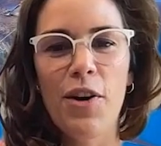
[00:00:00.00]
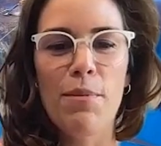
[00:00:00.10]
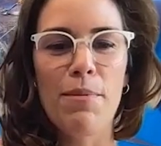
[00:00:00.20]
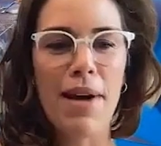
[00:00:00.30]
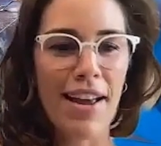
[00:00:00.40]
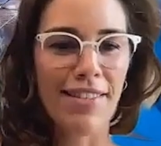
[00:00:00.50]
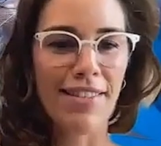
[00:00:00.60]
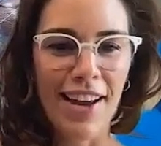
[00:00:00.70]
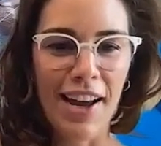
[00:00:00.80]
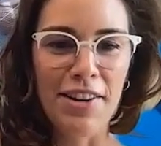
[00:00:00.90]
Oh
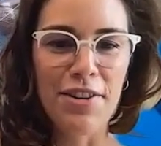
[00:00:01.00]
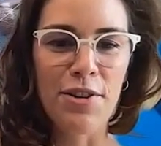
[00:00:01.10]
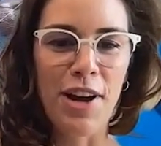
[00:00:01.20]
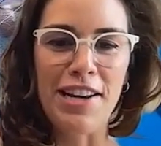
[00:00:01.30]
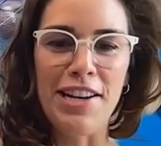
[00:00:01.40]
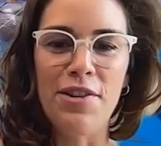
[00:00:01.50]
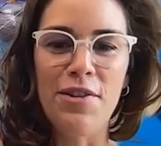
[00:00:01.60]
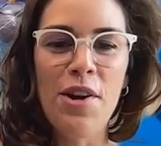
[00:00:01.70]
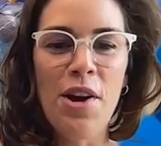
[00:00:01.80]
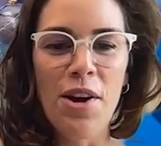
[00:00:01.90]
man, I don't I
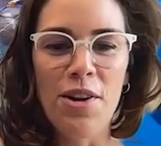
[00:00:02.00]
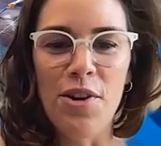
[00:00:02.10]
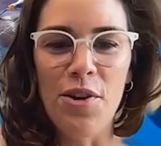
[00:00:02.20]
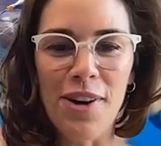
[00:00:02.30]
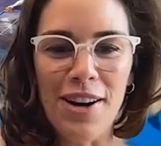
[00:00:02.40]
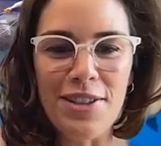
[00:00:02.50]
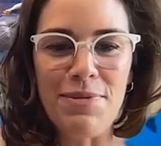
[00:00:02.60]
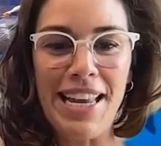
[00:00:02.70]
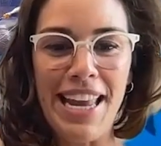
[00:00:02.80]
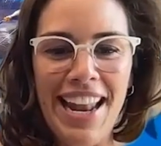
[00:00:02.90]
didn't know where
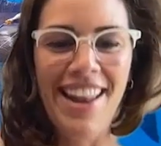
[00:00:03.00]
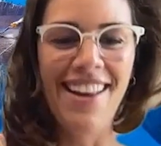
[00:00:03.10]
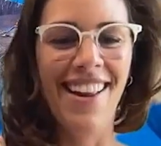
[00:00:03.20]
to begin.